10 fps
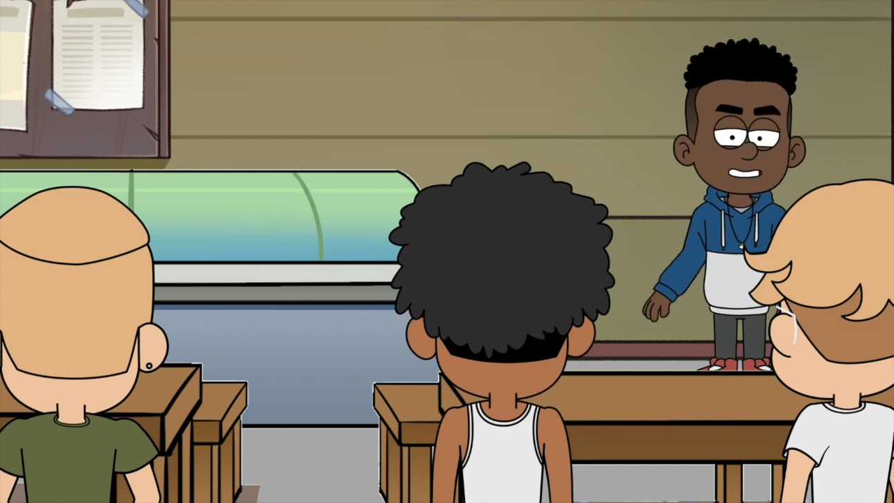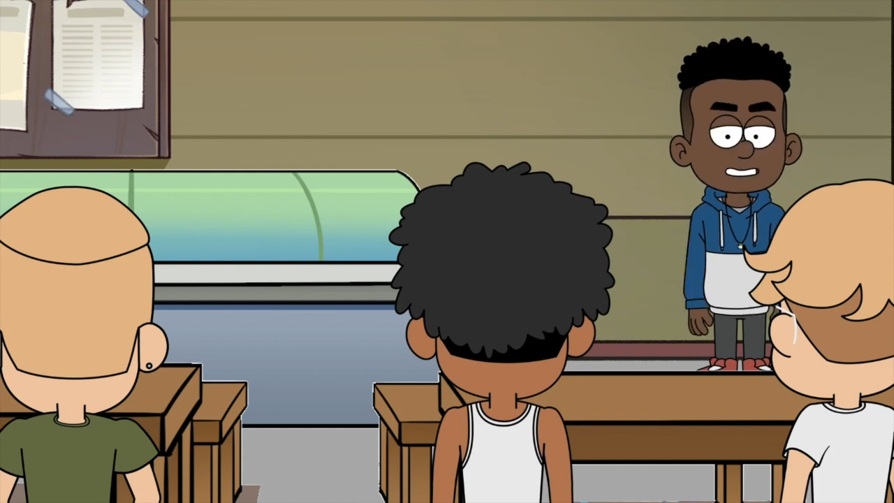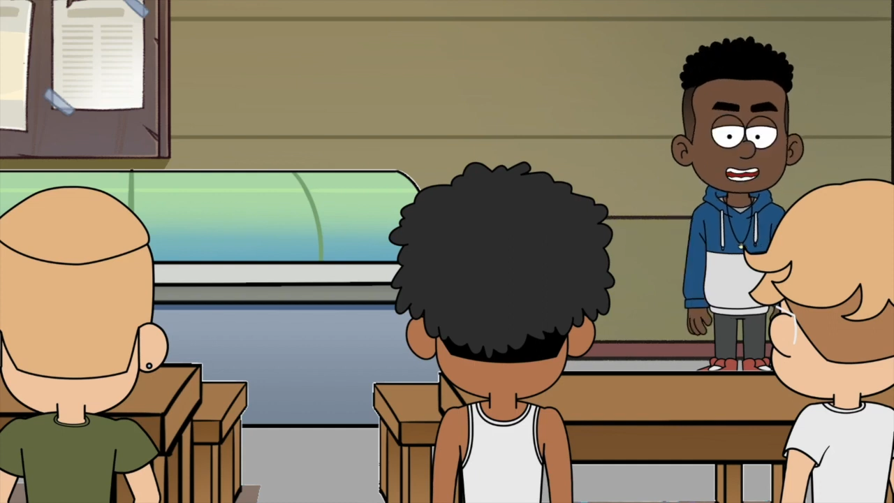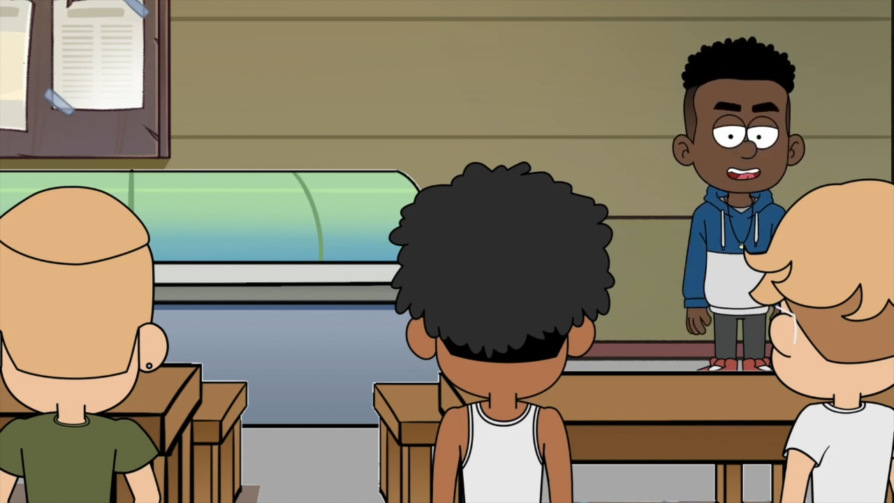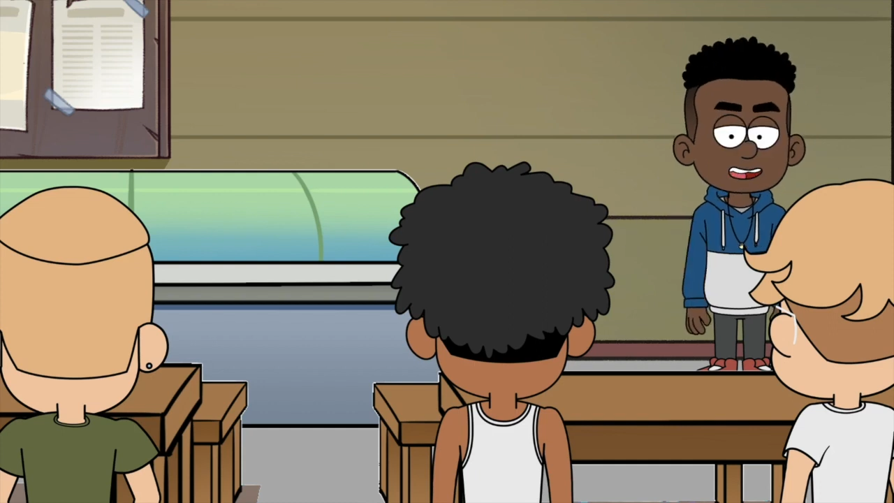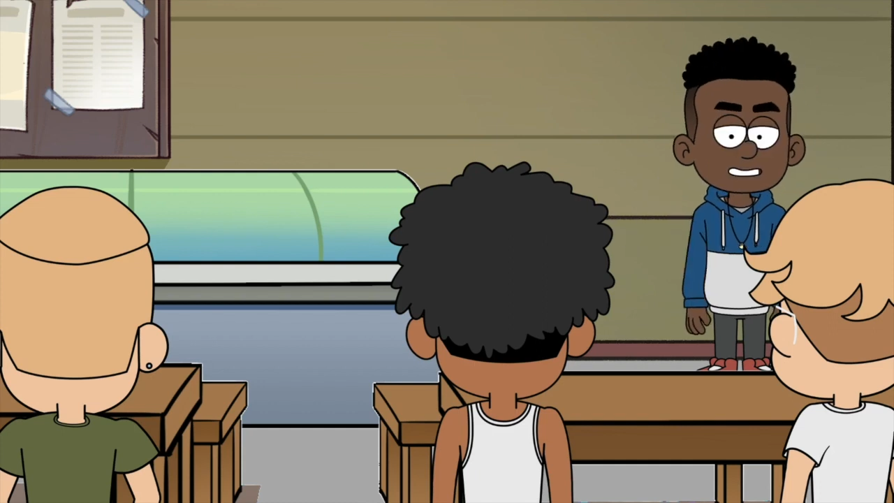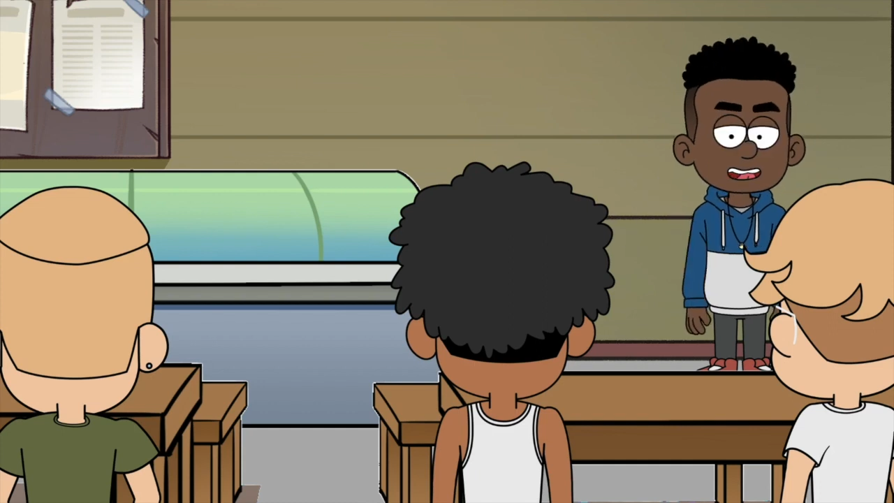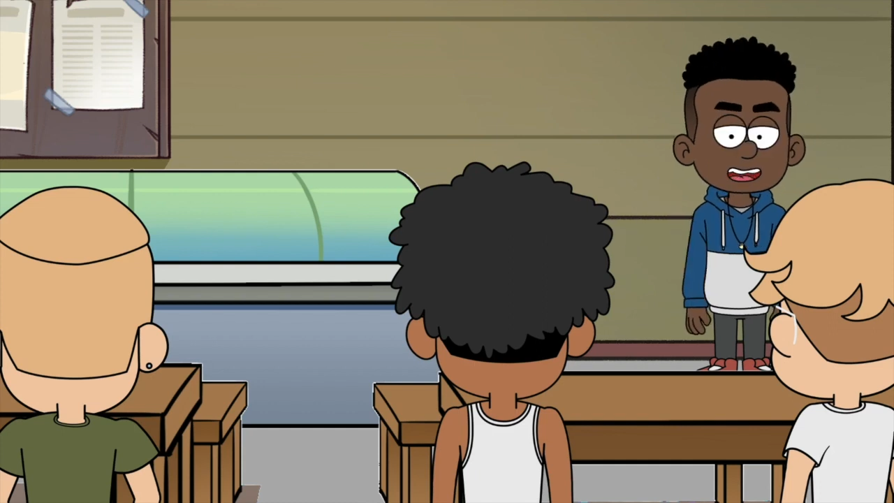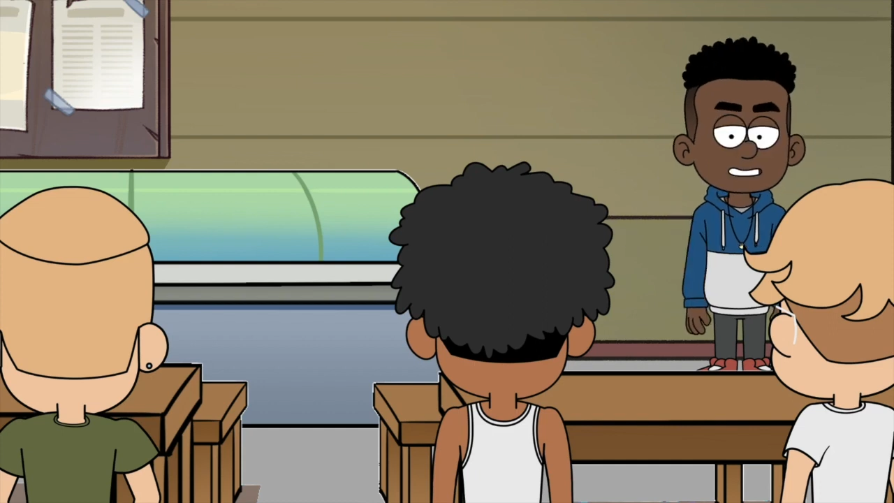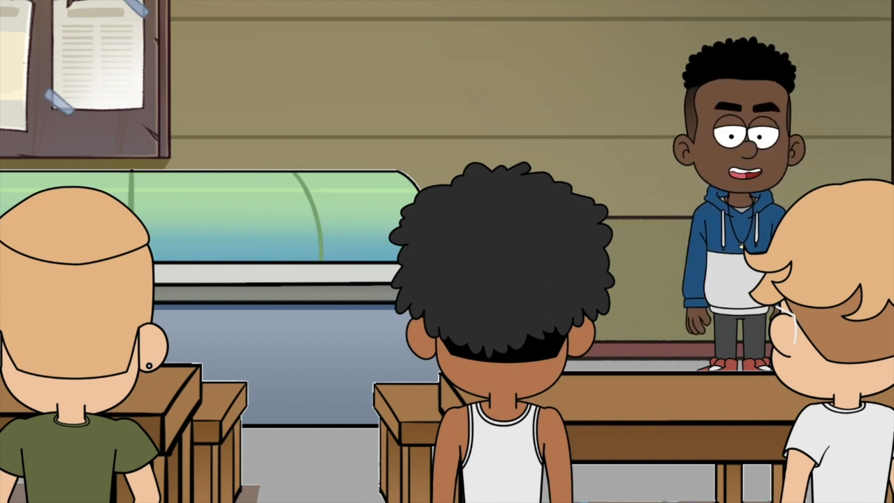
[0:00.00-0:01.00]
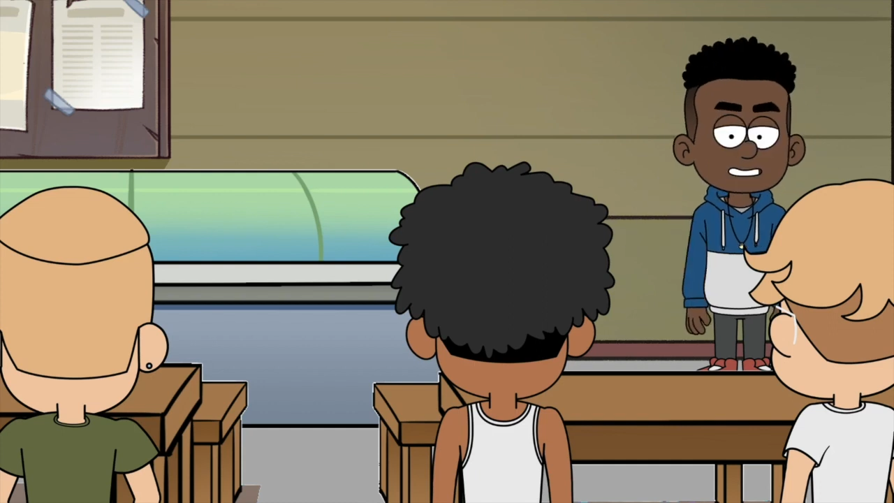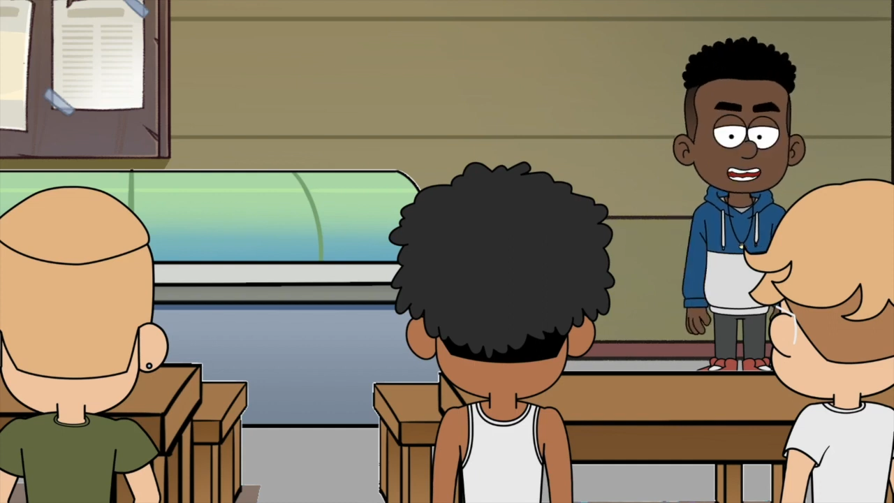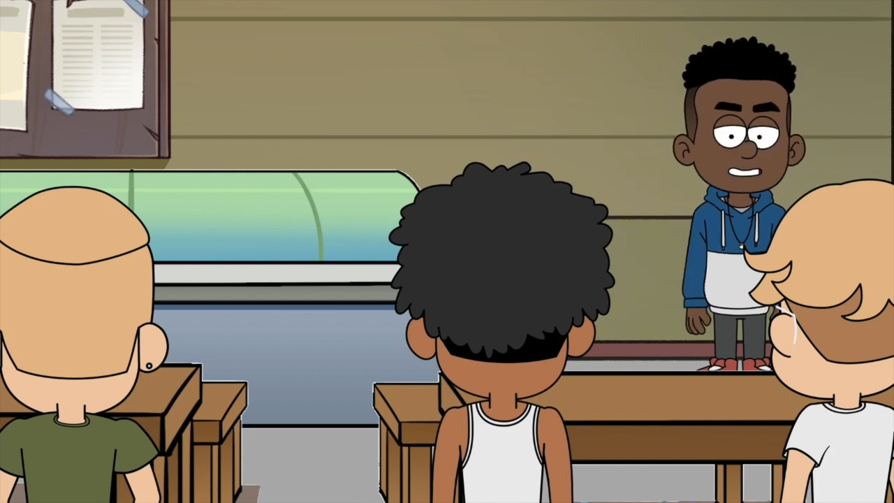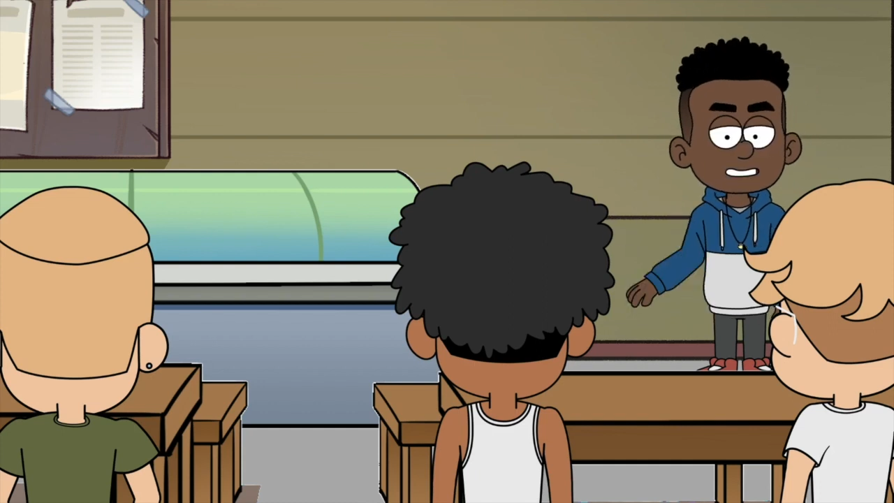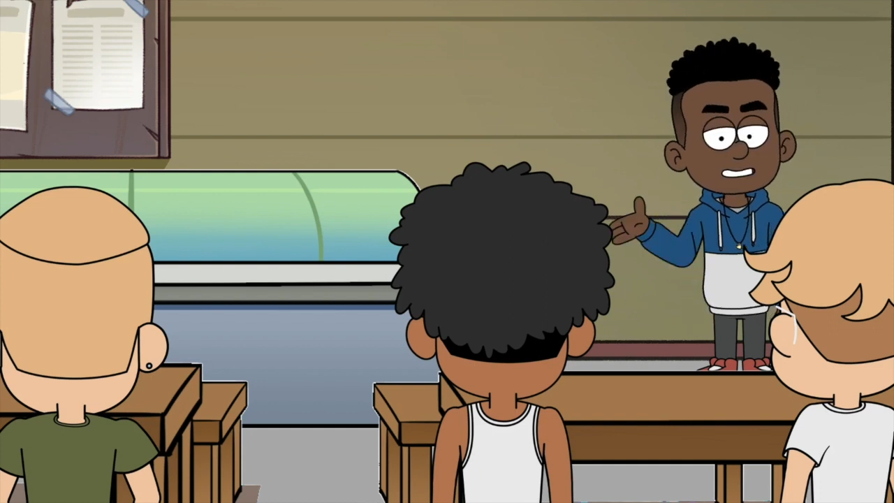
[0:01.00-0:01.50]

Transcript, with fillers: challenge of the season,